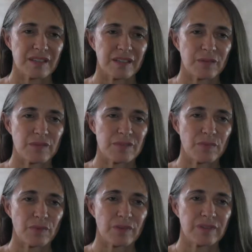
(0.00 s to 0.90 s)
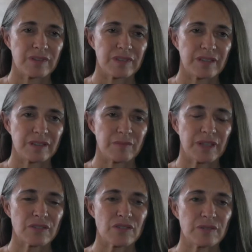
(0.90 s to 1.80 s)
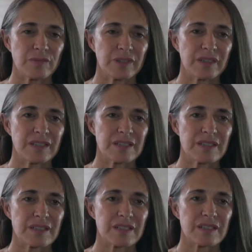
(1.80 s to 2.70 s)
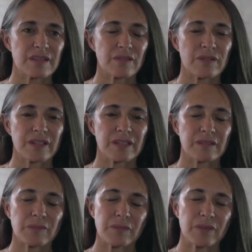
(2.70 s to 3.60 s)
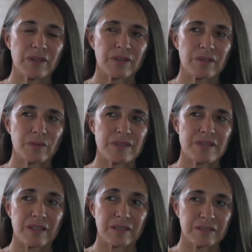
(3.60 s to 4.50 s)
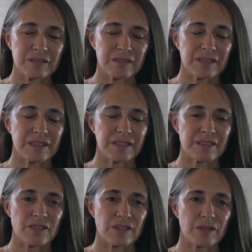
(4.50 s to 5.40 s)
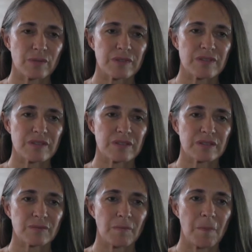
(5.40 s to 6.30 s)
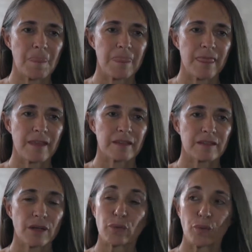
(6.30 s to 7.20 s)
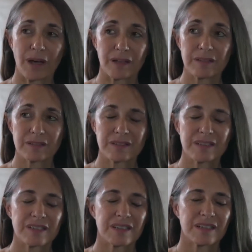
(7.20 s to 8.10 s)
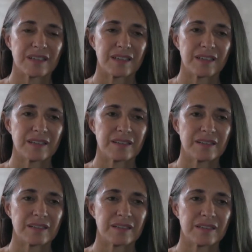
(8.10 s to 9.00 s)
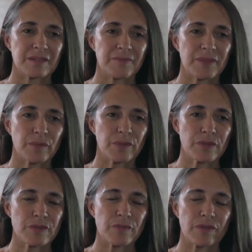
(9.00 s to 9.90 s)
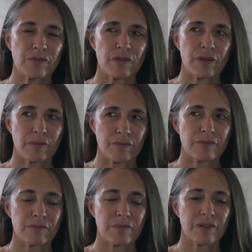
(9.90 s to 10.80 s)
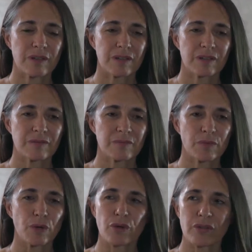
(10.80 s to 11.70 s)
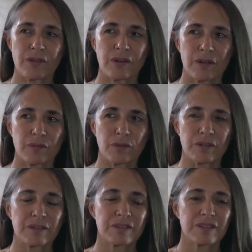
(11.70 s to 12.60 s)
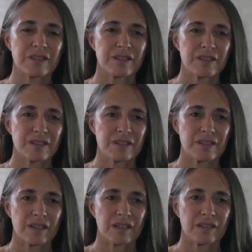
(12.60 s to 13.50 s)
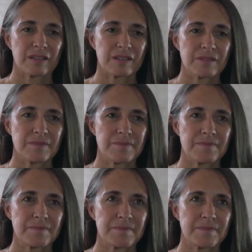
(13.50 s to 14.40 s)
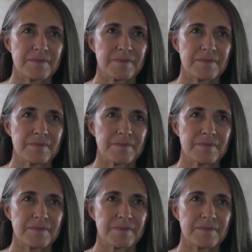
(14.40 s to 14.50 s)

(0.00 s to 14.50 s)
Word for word: I was born in Belgium in 1963, and my mother was single and she was um, not well and um, abused me from um, birth onward. And